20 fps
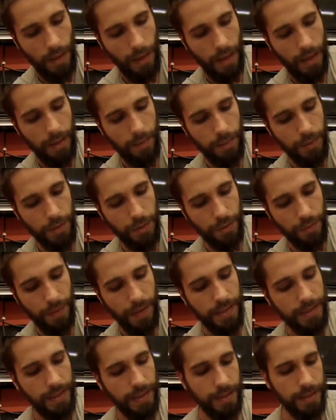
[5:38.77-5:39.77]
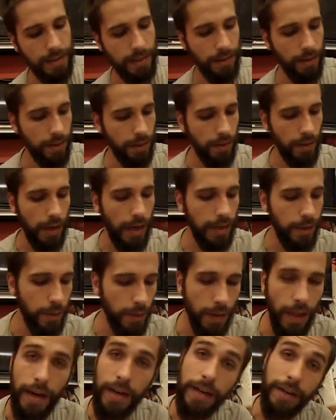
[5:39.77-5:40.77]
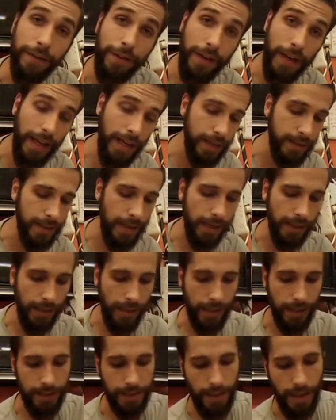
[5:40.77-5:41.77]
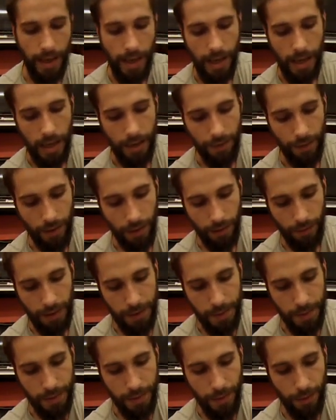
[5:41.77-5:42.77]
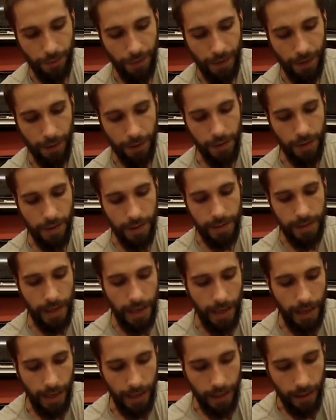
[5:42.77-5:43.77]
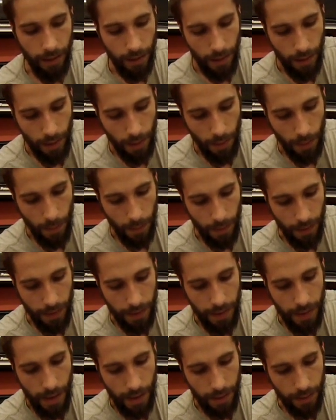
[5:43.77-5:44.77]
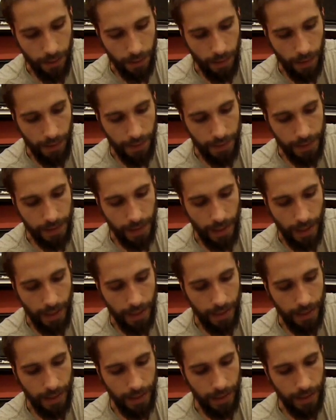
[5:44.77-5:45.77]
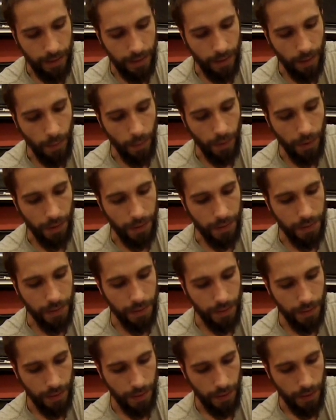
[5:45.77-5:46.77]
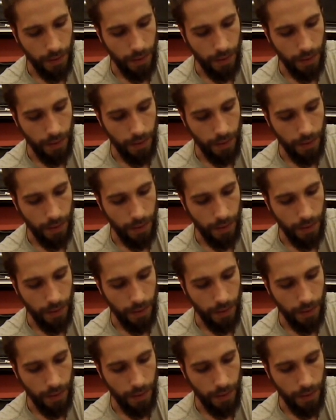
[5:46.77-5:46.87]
I am just raising a cylinder. I do a lot of different hand techniques. If you're going to raise with 2 fingers on the side or a knuckle on the side, anything works.